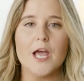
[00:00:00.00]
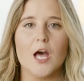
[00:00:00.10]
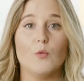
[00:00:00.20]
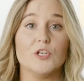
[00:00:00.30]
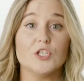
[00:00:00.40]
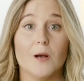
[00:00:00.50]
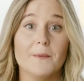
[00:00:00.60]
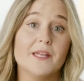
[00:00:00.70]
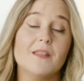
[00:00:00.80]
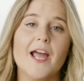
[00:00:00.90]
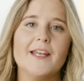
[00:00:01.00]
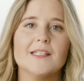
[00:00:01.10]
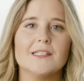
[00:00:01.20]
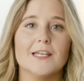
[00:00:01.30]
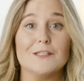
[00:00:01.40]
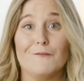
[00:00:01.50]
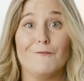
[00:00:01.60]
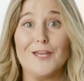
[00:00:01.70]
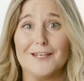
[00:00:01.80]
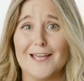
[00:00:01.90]
uh, when shopping online is is
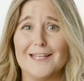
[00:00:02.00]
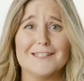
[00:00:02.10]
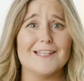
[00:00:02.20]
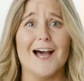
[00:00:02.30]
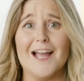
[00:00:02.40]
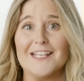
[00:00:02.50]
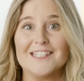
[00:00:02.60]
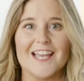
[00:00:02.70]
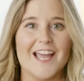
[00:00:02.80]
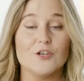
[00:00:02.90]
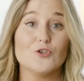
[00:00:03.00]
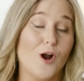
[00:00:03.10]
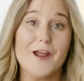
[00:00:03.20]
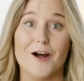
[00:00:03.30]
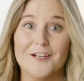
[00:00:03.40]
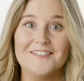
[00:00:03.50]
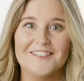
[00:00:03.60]
fit and size and try on.